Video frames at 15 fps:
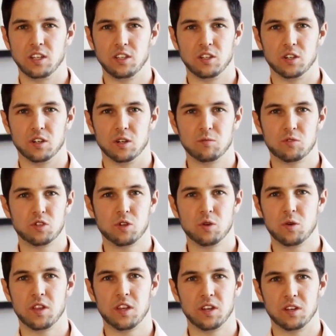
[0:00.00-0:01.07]
You know, I'm sure
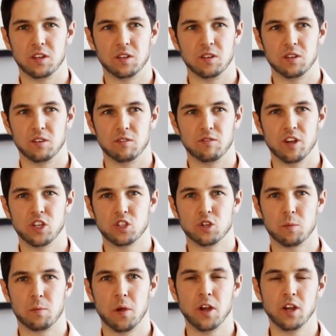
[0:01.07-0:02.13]
within a very
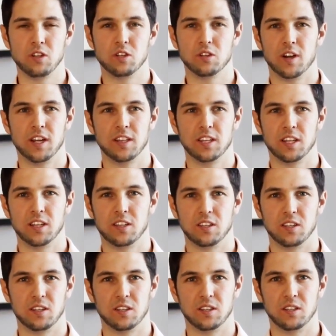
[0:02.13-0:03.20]
short period, you'll find that
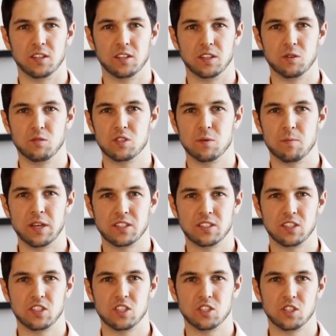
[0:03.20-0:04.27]
it was the best
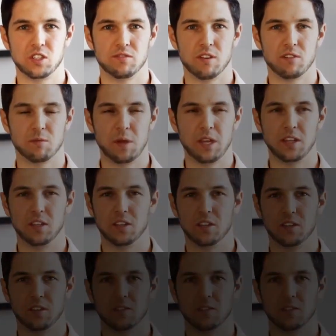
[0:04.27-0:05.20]
decision you've ever made.